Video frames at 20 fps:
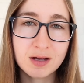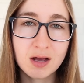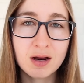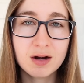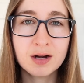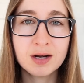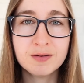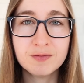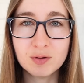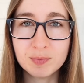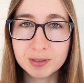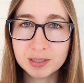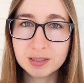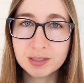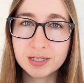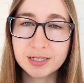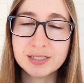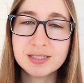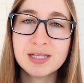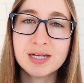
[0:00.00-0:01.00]
cognitive
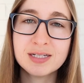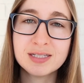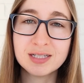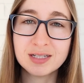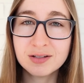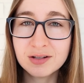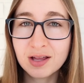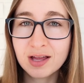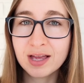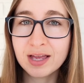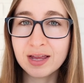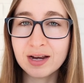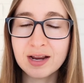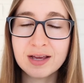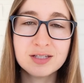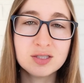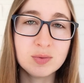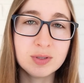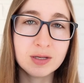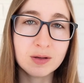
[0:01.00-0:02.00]
abilities that decline
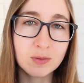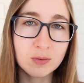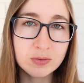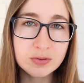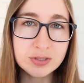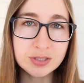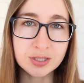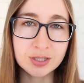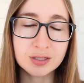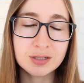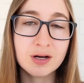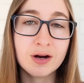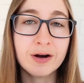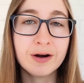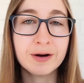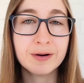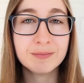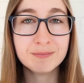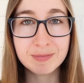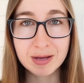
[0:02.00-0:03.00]
as we get older are